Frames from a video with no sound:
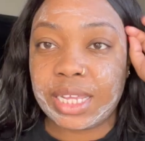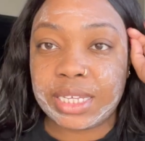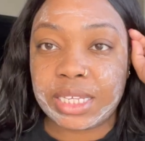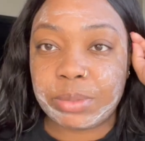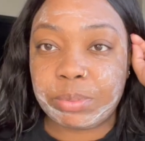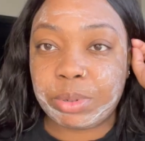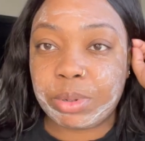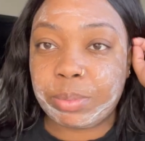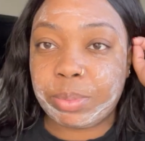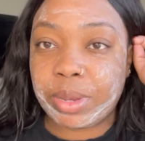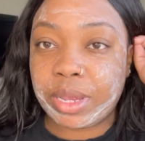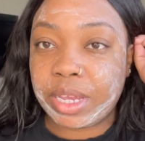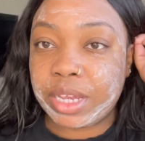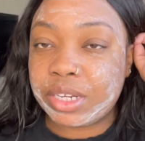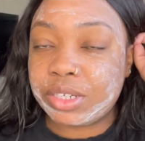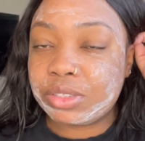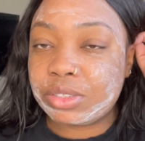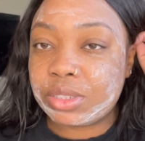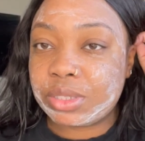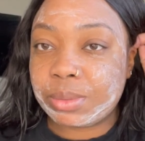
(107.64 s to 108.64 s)
it
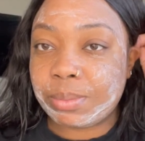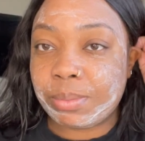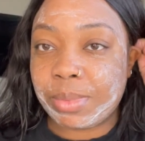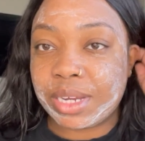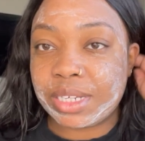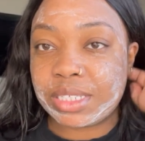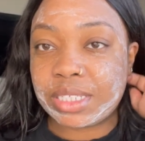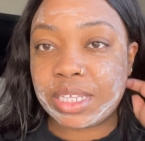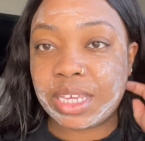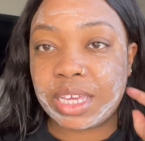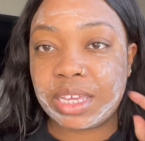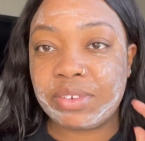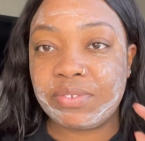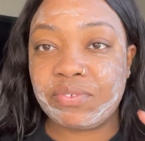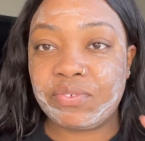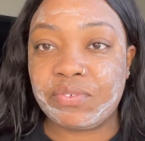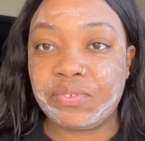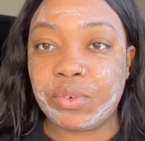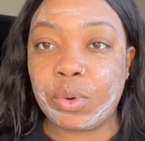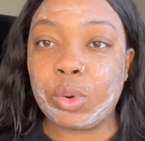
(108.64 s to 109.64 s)
prepares my skin
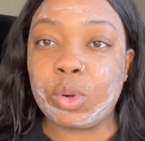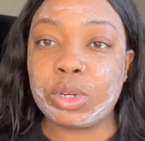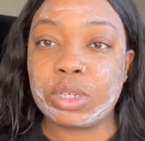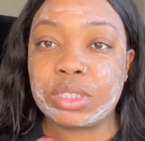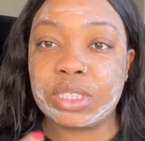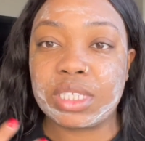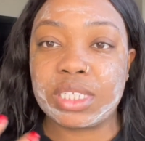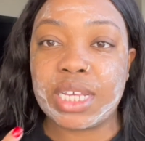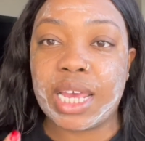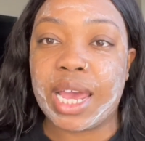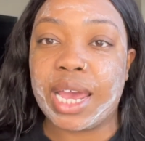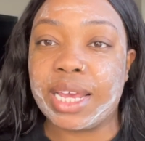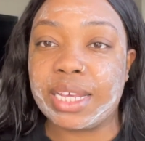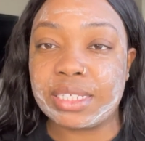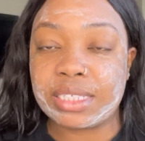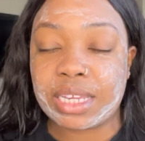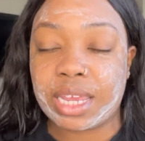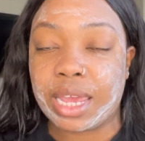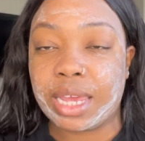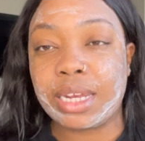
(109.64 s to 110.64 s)
for the
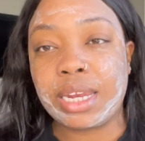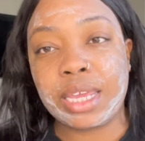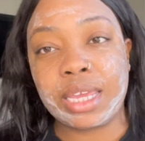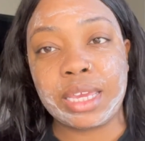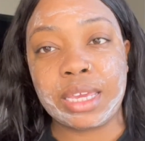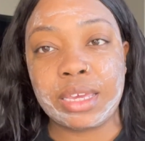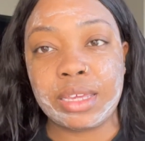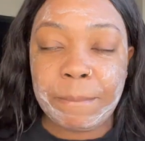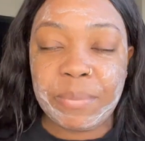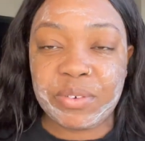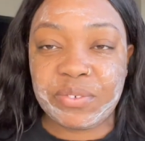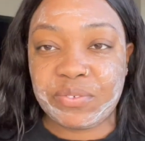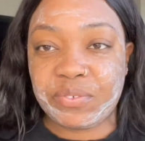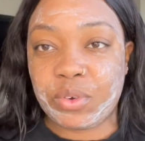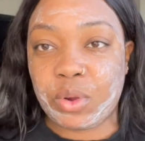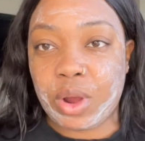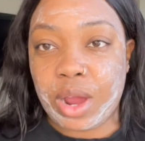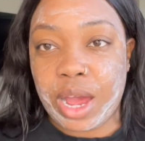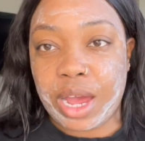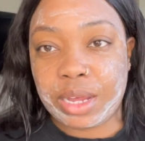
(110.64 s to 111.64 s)
task at hand
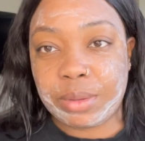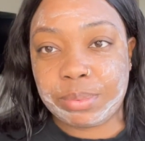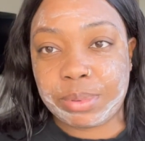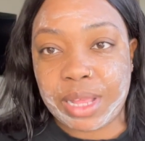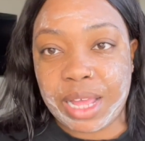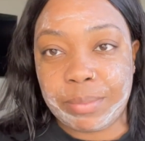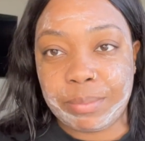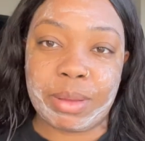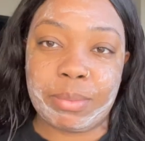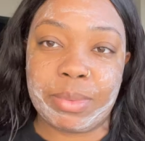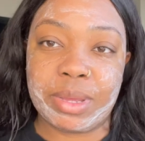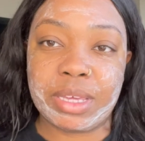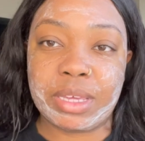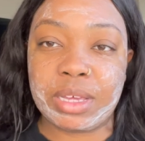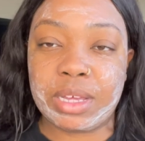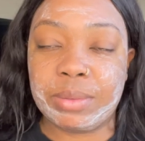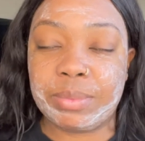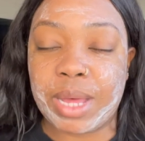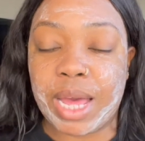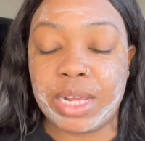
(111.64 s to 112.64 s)
before I apply my
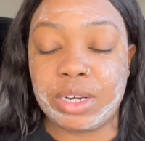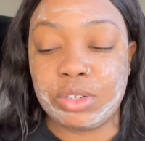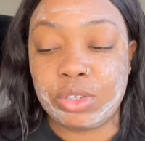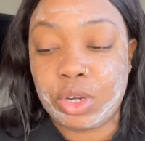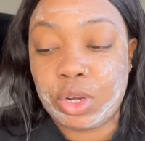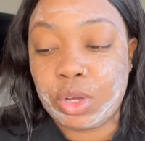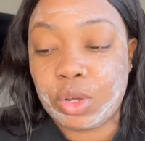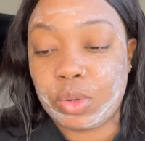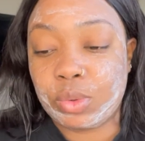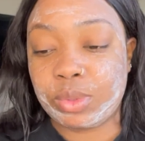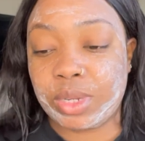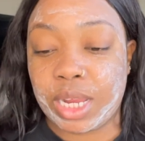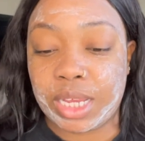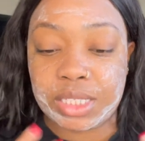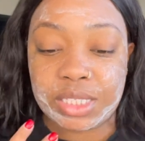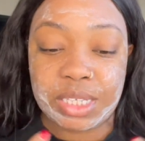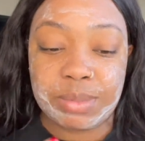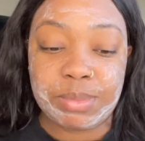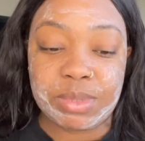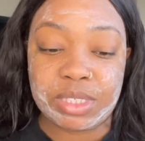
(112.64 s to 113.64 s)
makeup. I don't know,
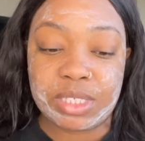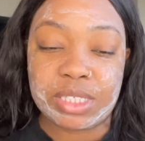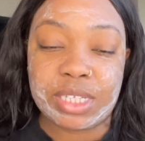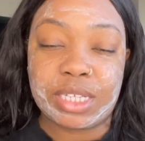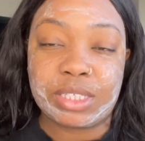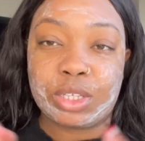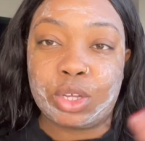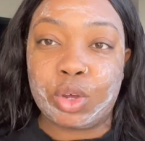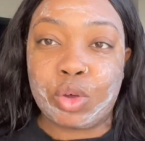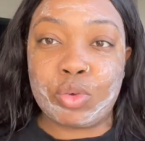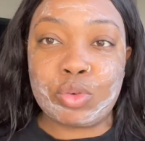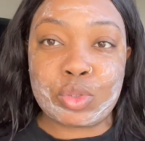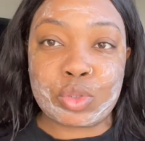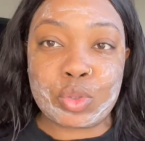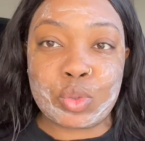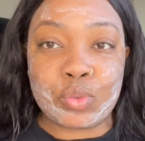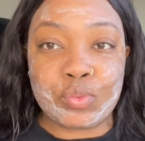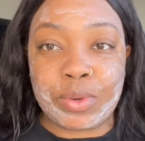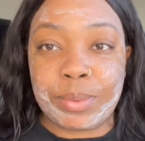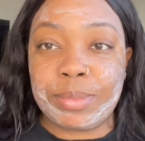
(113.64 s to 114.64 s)
Noxema is just like the old
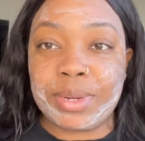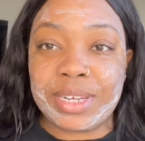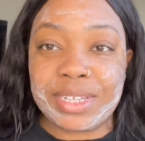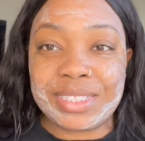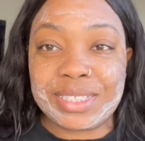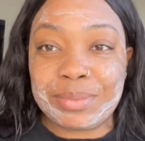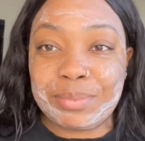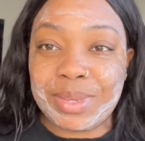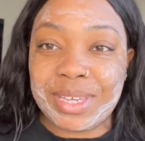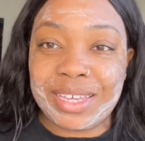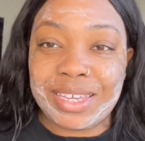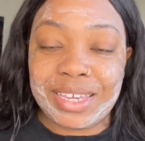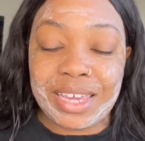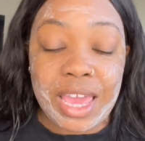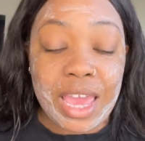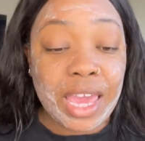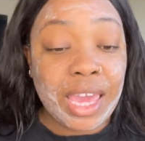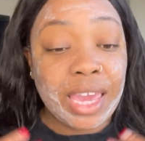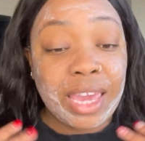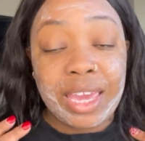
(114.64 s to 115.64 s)
school remedy to me,
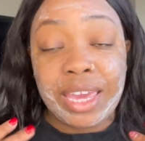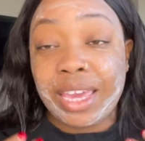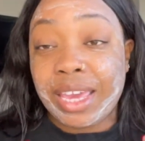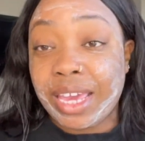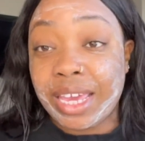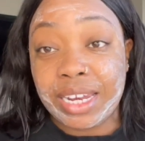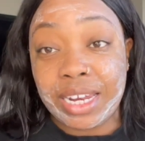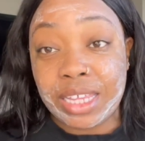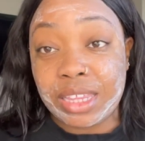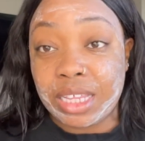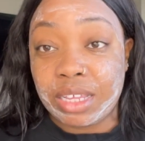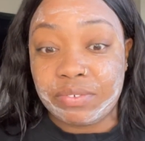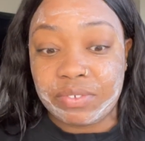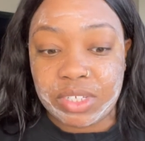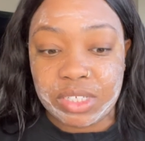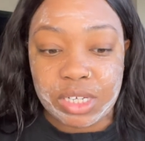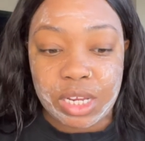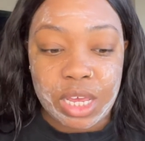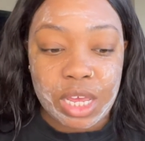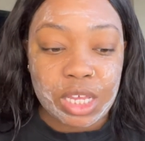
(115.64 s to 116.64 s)
and I love
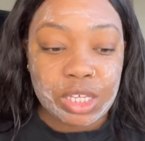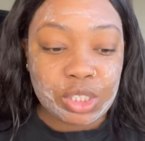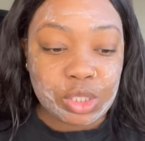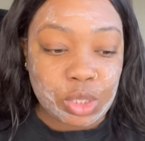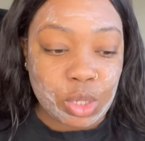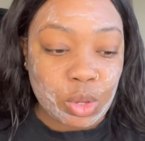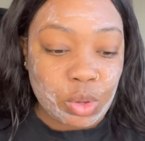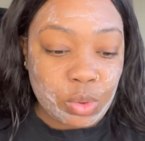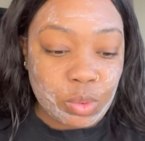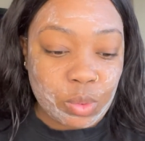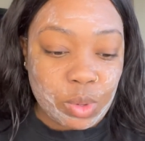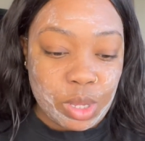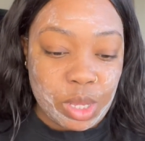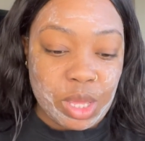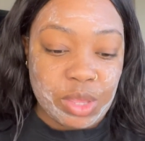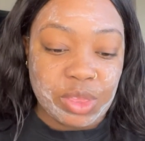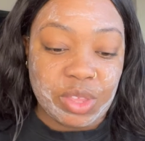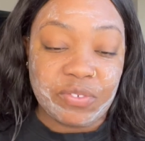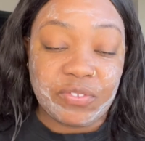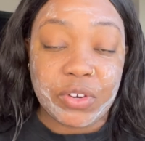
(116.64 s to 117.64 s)
it. So
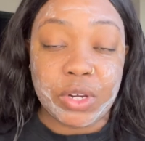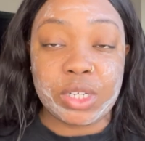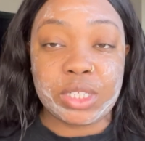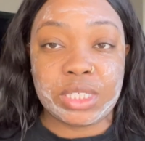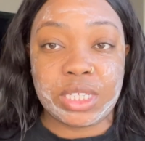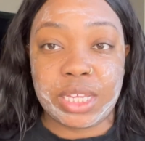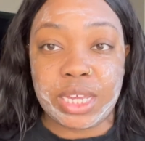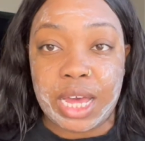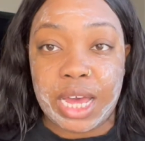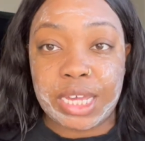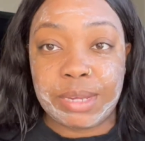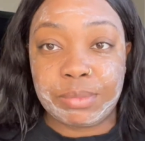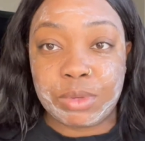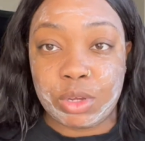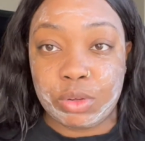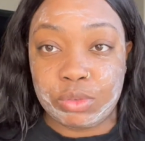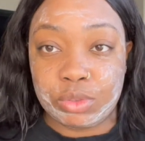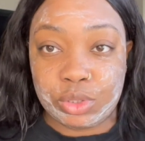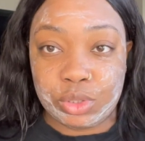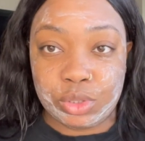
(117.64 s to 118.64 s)
the first thing I'm
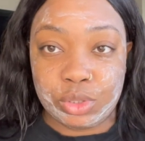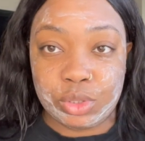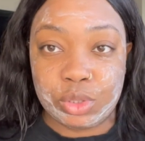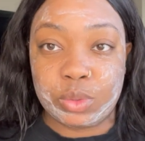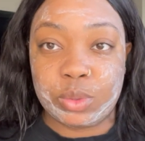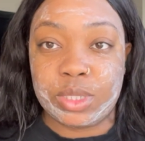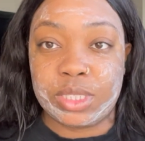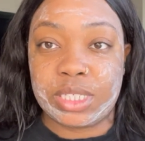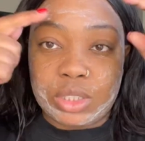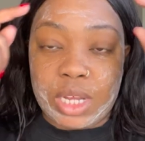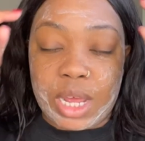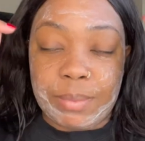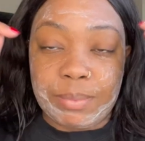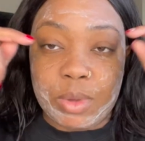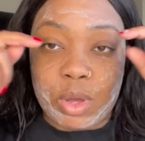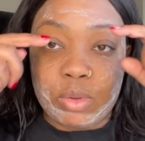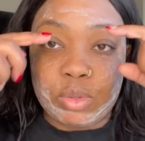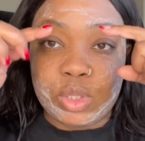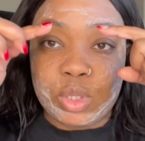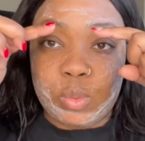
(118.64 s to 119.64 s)
going to do is I'm
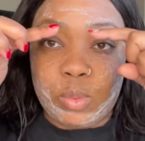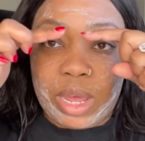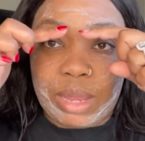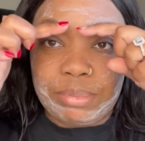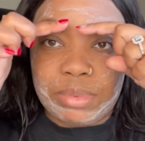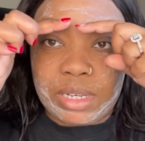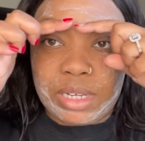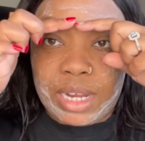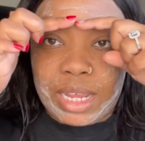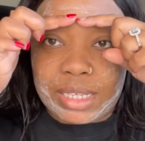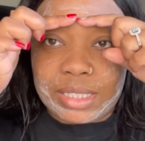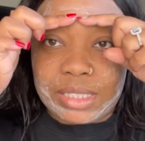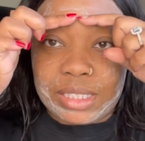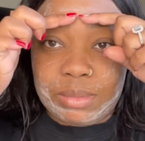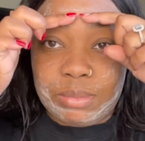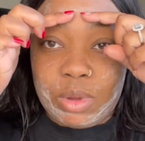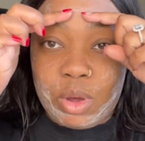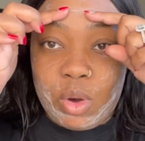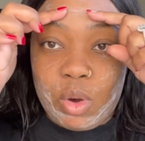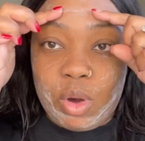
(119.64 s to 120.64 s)
going to wipe the
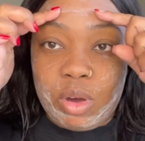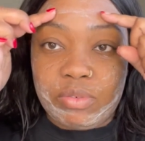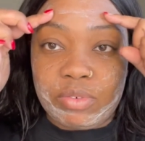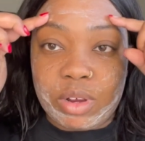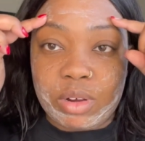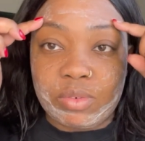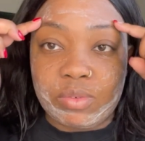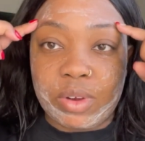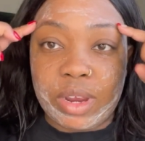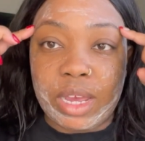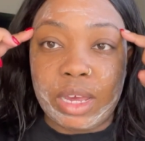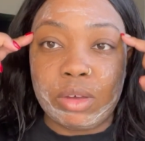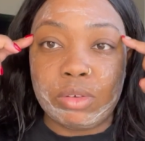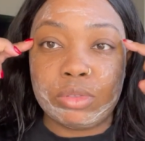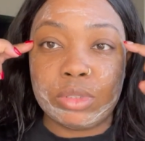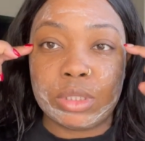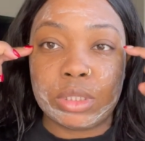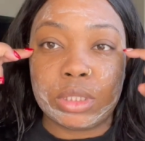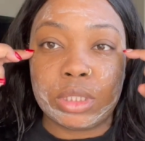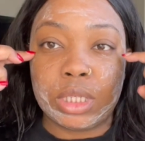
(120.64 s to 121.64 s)
Noxema off
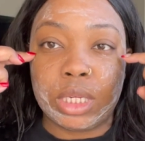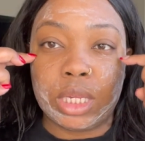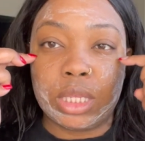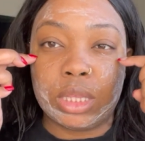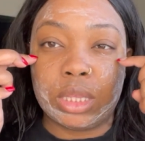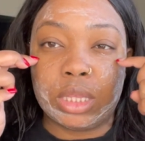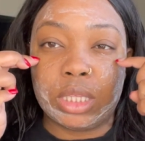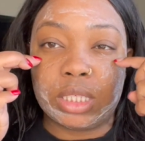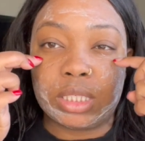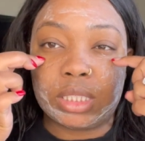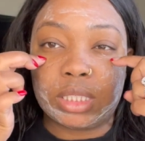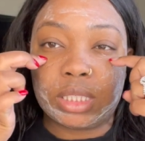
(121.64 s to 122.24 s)
around in this